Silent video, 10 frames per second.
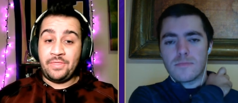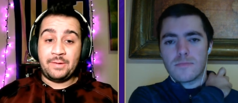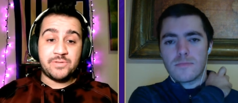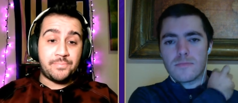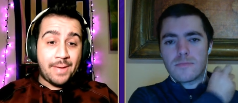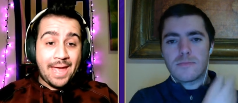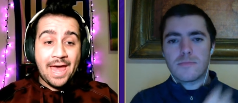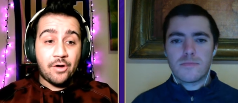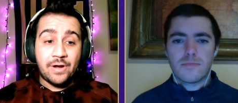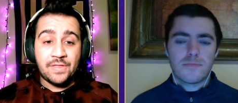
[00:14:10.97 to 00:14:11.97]
Speaker 1: think it was
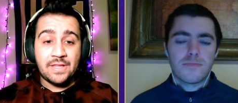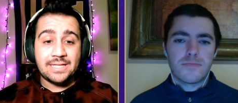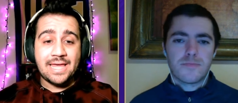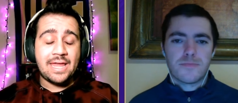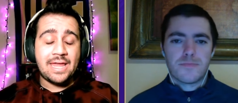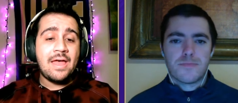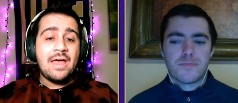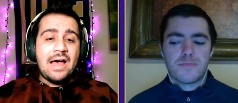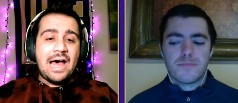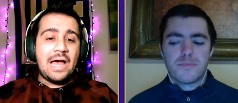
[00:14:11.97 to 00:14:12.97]
bad or anything like that.
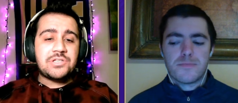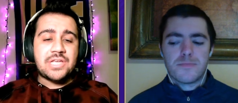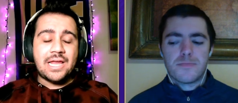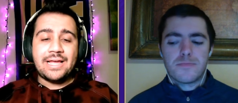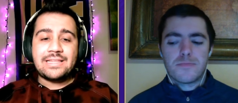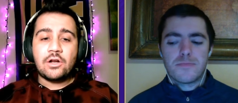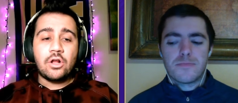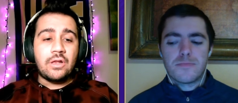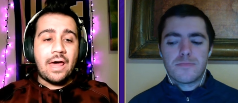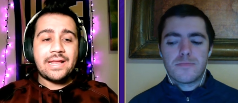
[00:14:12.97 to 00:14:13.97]
I was just kind of like, there are
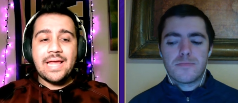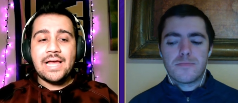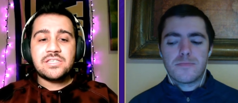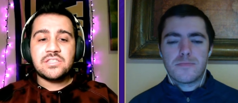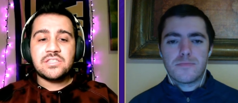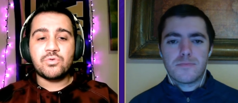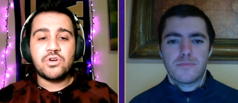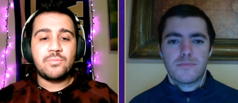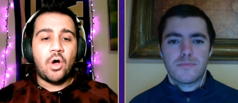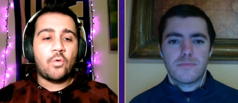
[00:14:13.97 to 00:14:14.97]
a lot of guys in this
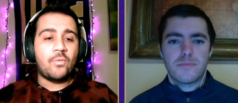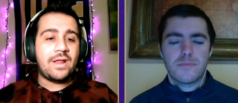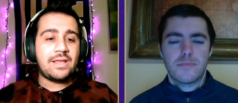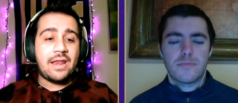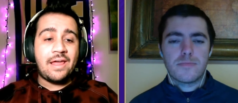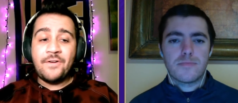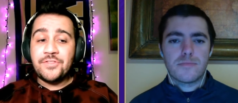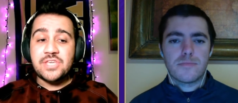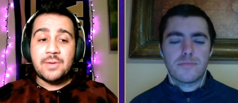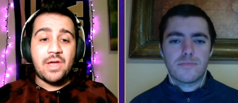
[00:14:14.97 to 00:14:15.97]
room already, and I felt
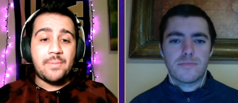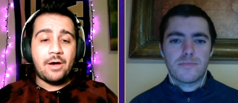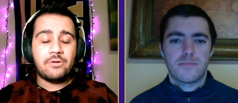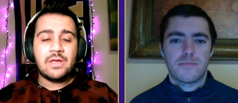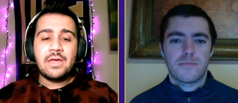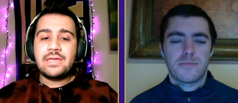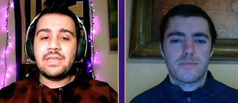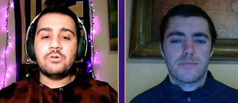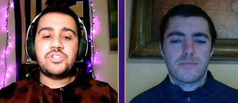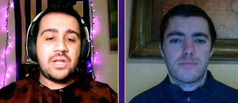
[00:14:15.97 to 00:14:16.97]
the same way about, you
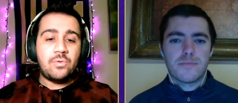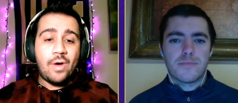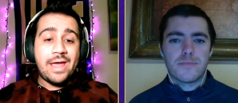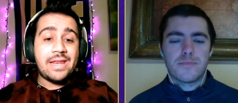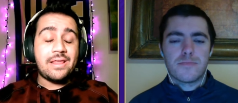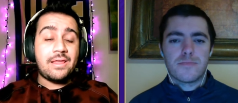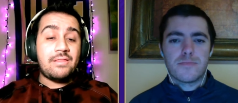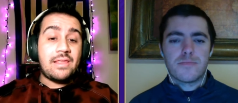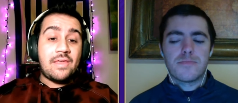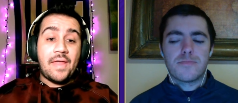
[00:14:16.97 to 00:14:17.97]
know, Jaden Wayne
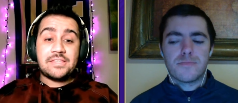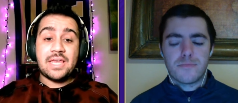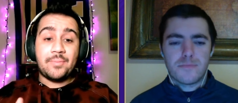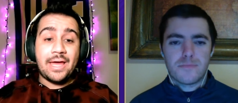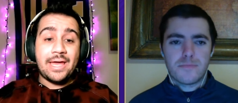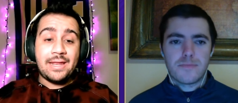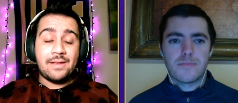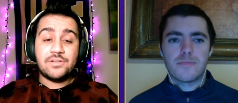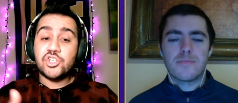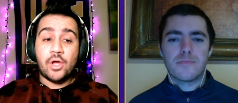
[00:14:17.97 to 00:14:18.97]
in, in that same light,
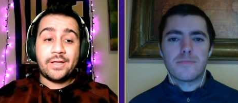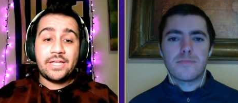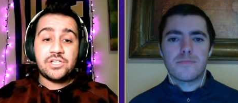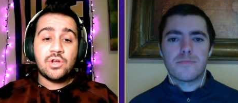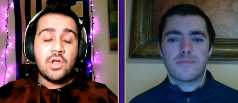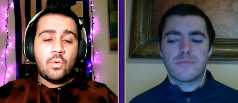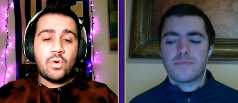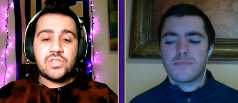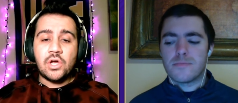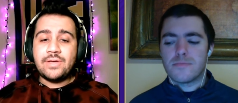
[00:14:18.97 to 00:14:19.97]
and Deshaun Lynch,
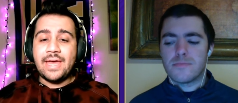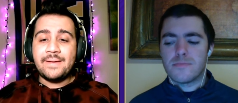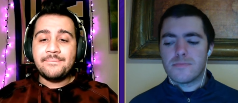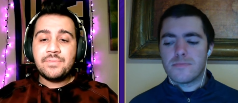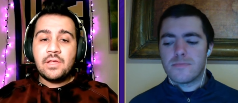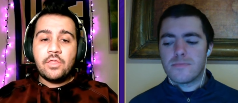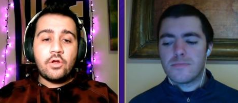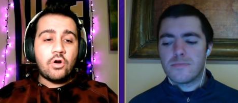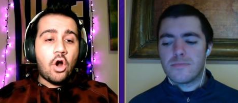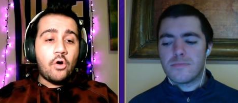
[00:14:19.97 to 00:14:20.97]
where it's okay.
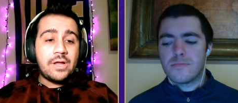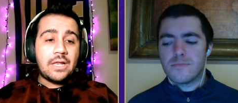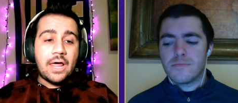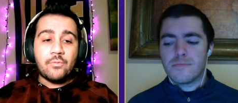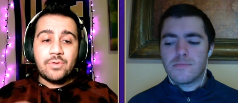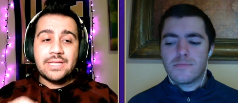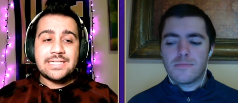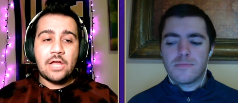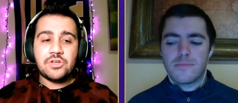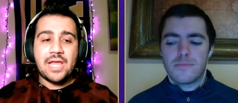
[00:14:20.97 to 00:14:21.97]
There are already a lot of really
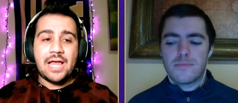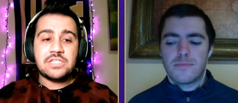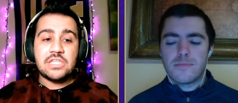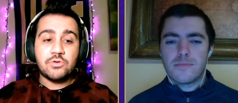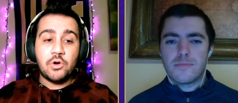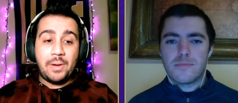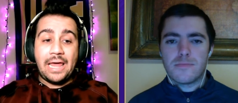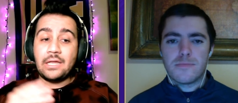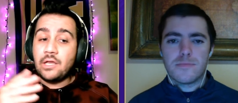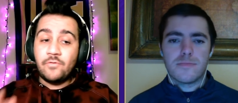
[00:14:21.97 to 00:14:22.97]
talented guys in this room, and I
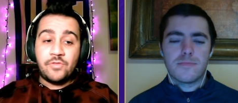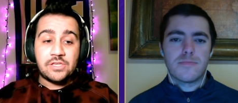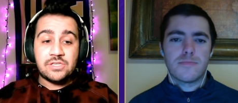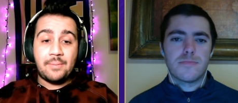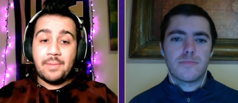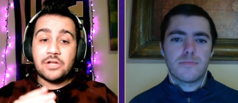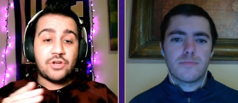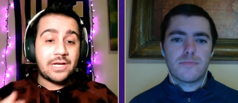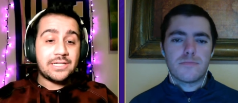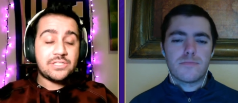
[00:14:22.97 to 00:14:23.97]
love this. And I'm not
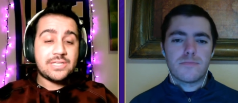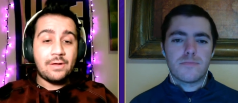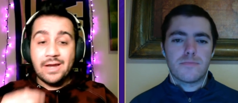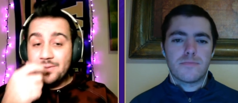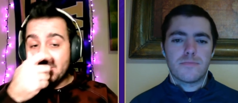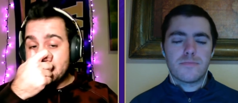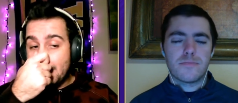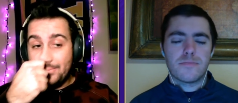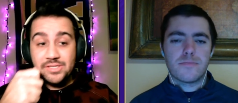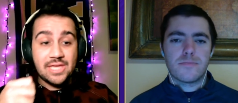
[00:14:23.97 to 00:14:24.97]
trying to discount anybody's
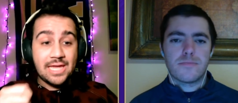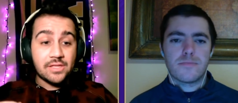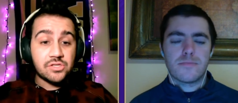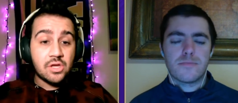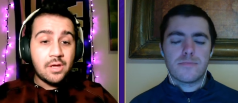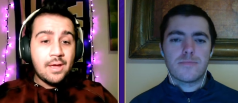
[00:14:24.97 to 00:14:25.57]
talent by saying this,